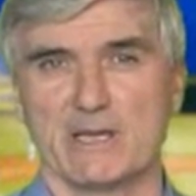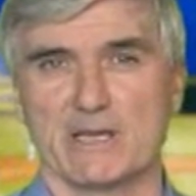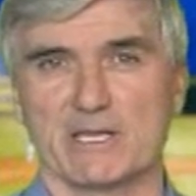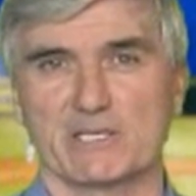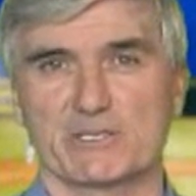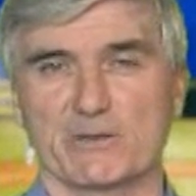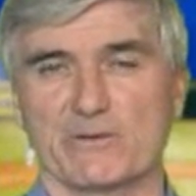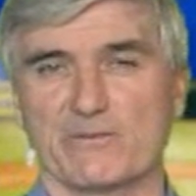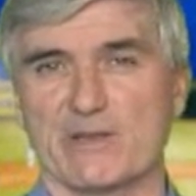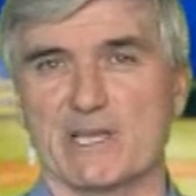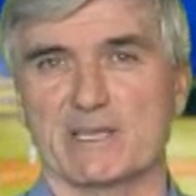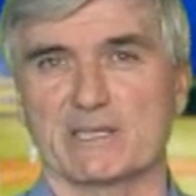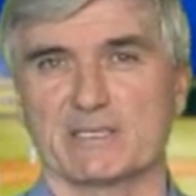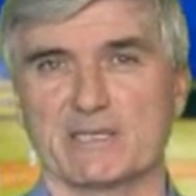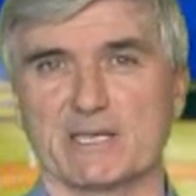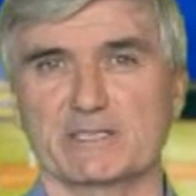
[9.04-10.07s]
A survey
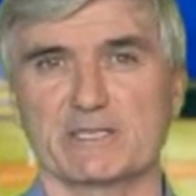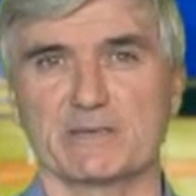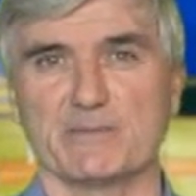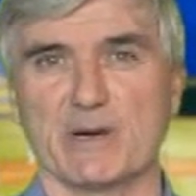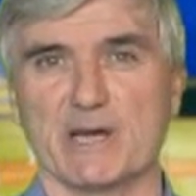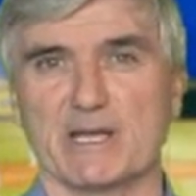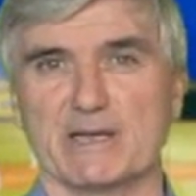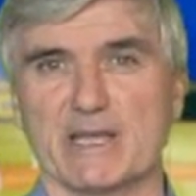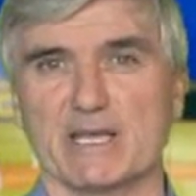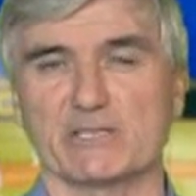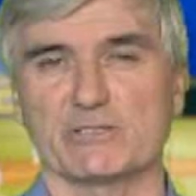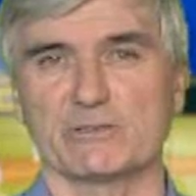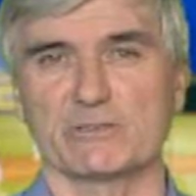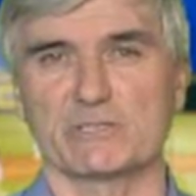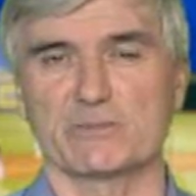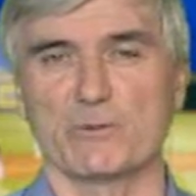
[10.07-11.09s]
conducted by a
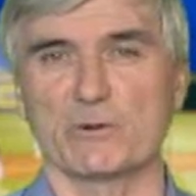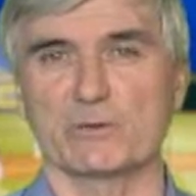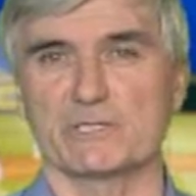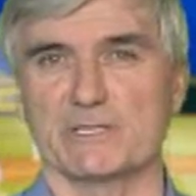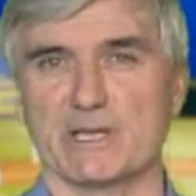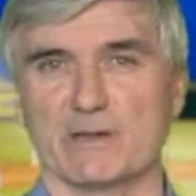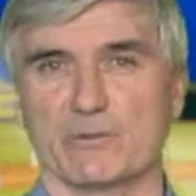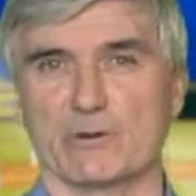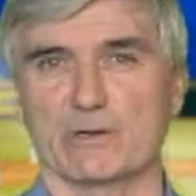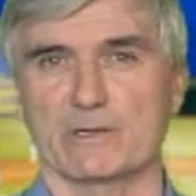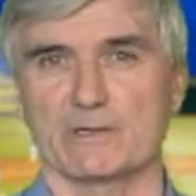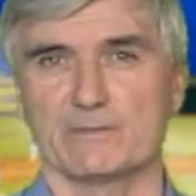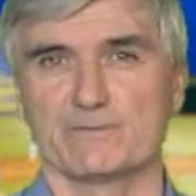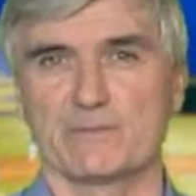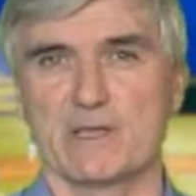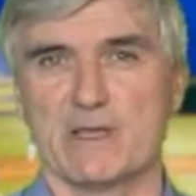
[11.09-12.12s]
national sports network
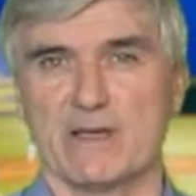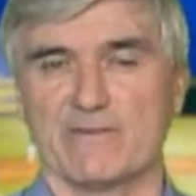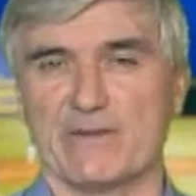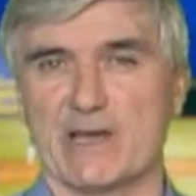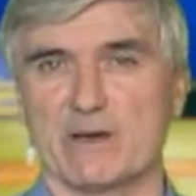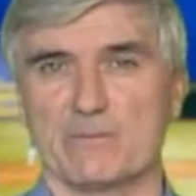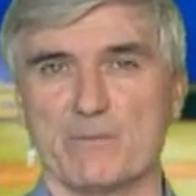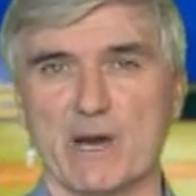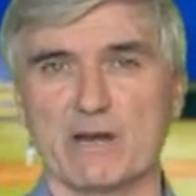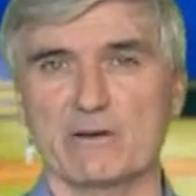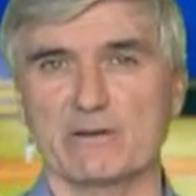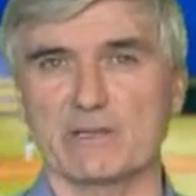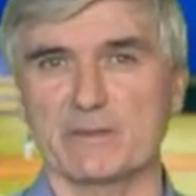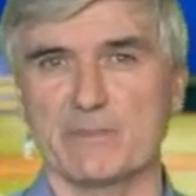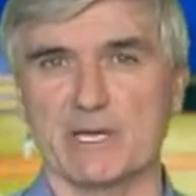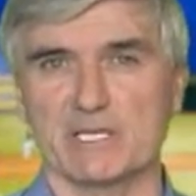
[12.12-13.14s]
found
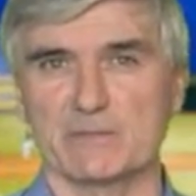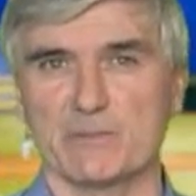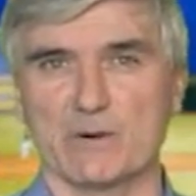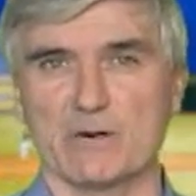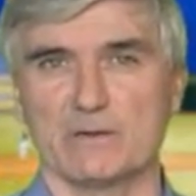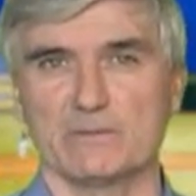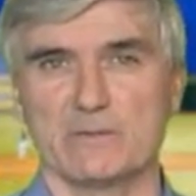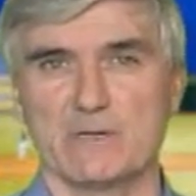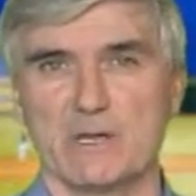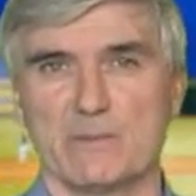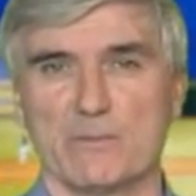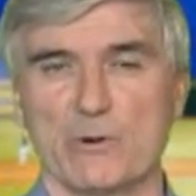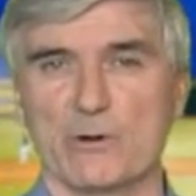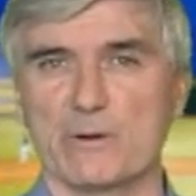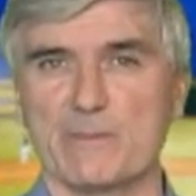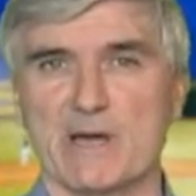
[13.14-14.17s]
minor league baseball
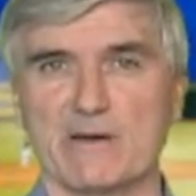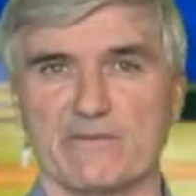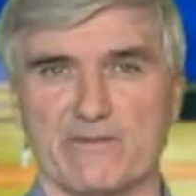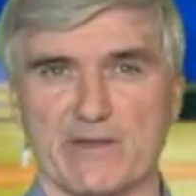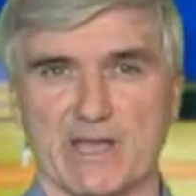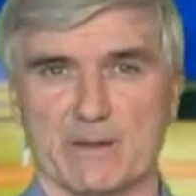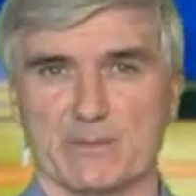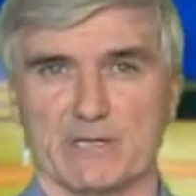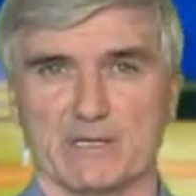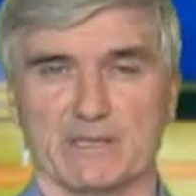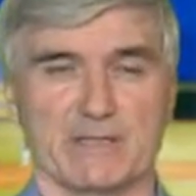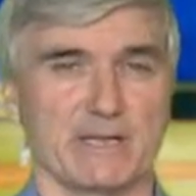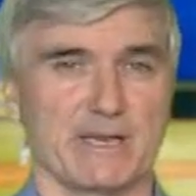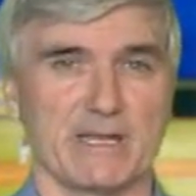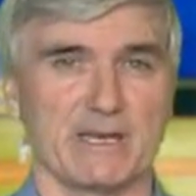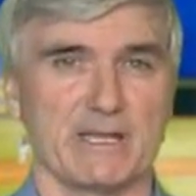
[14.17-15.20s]
more about family
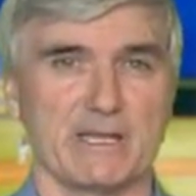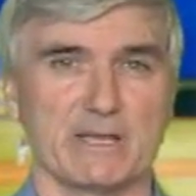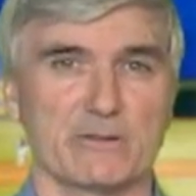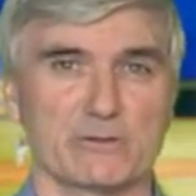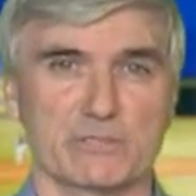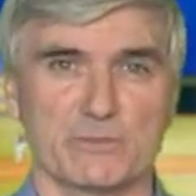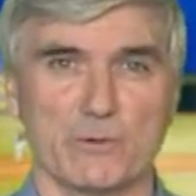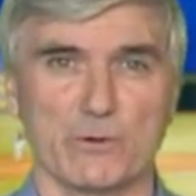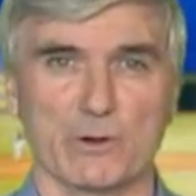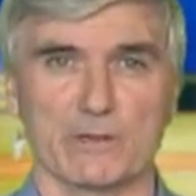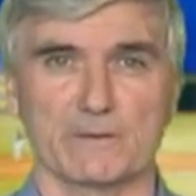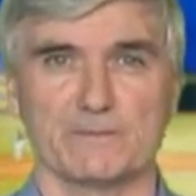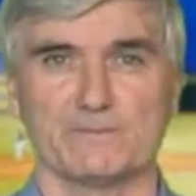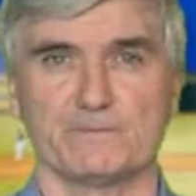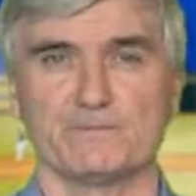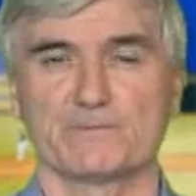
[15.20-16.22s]
than any other
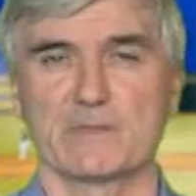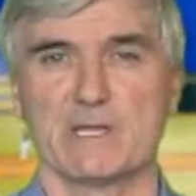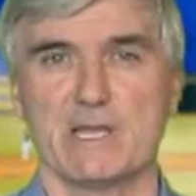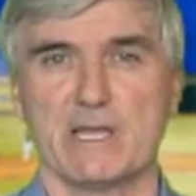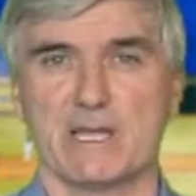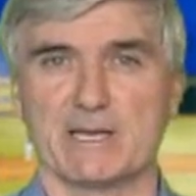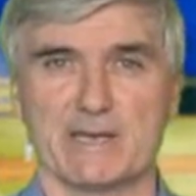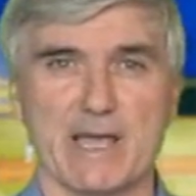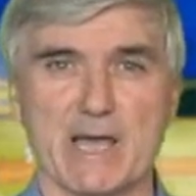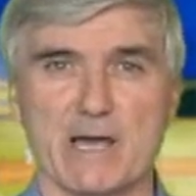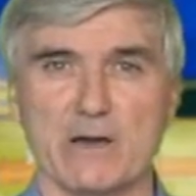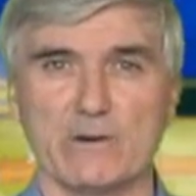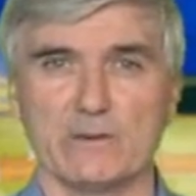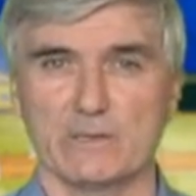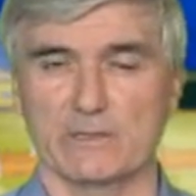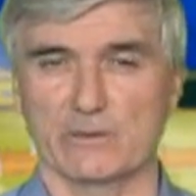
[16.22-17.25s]
sport. And
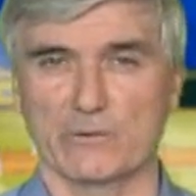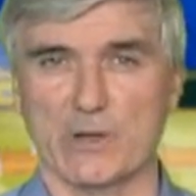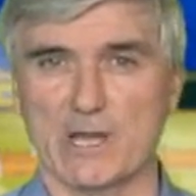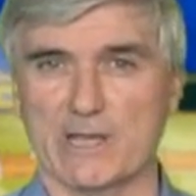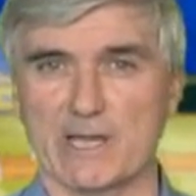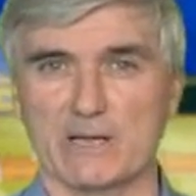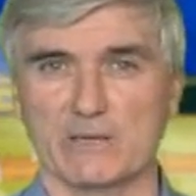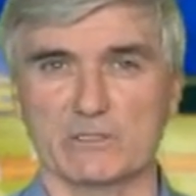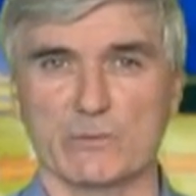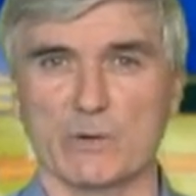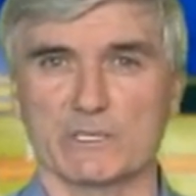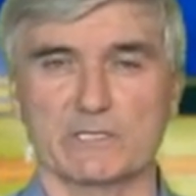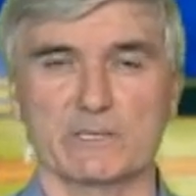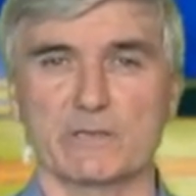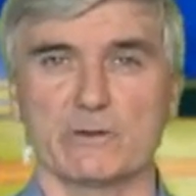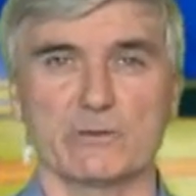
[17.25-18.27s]
now, the RockHounds
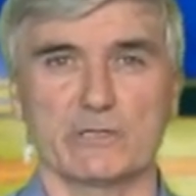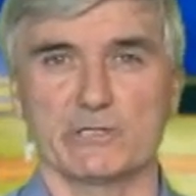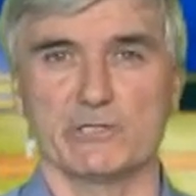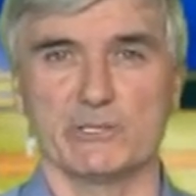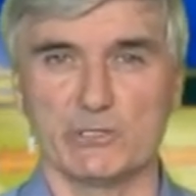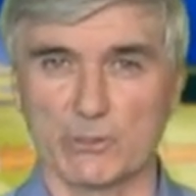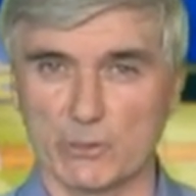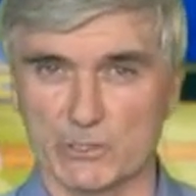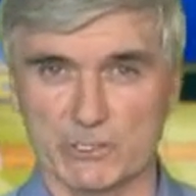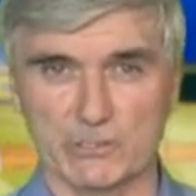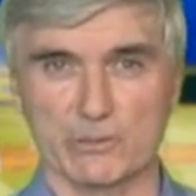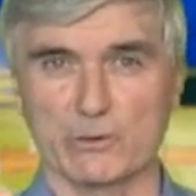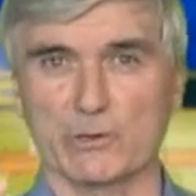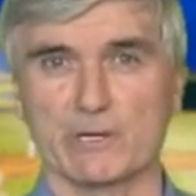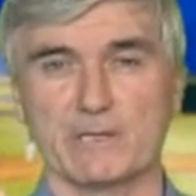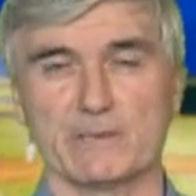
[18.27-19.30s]
want to know your
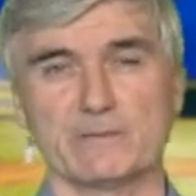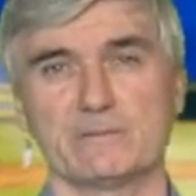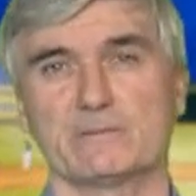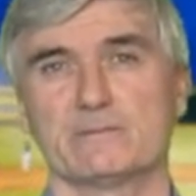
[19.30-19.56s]
story.